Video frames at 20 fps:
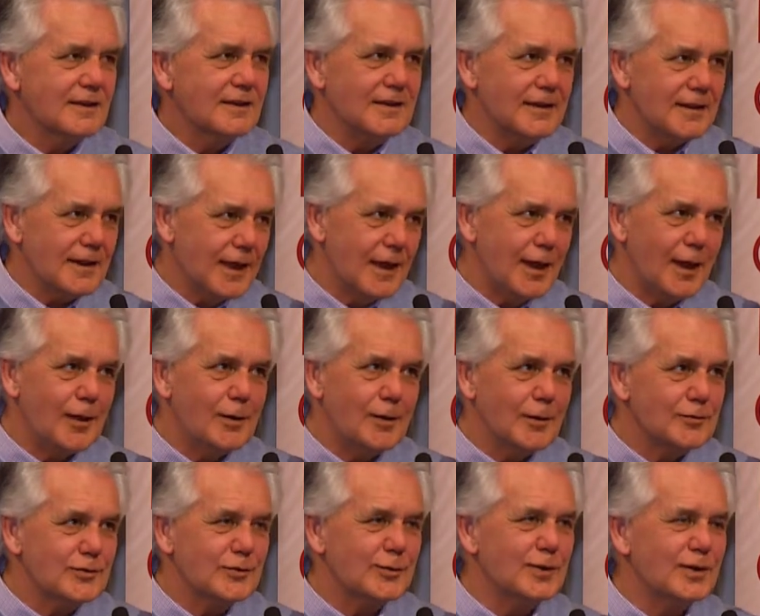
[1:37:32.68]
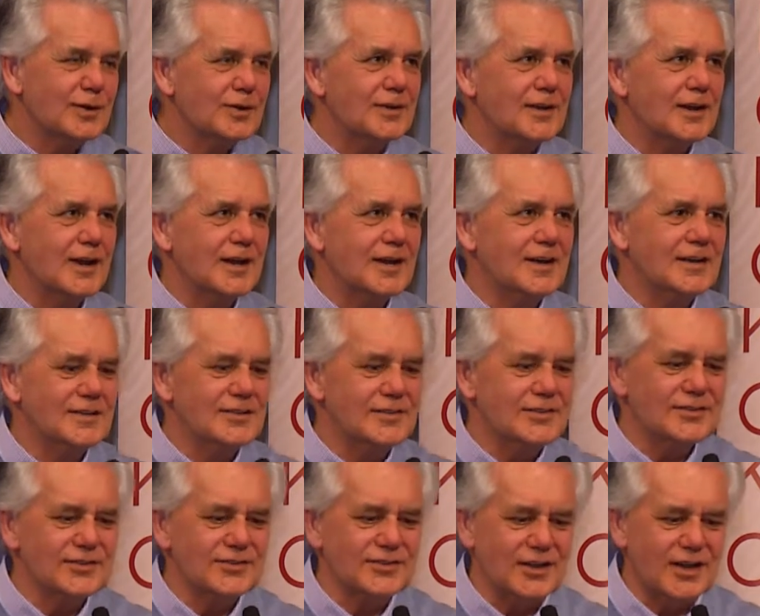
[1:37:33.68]
yet ours weren't allowed
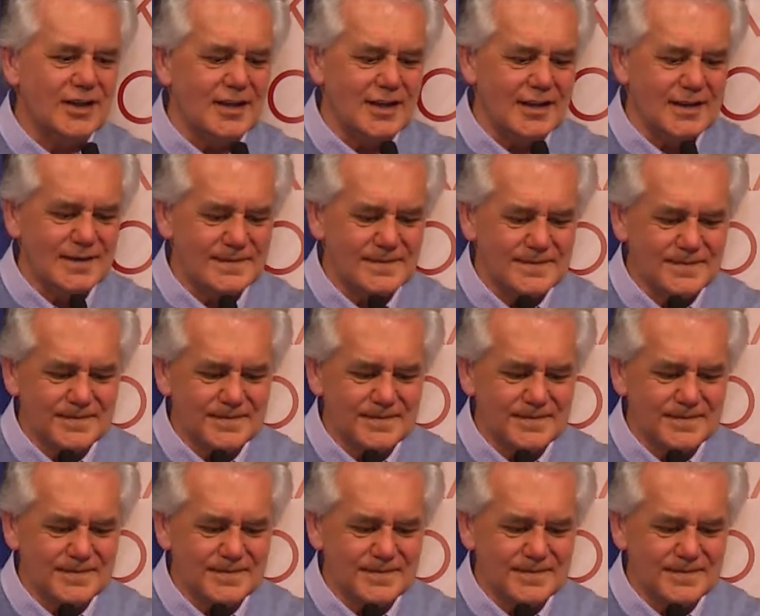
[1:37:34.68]
to sign.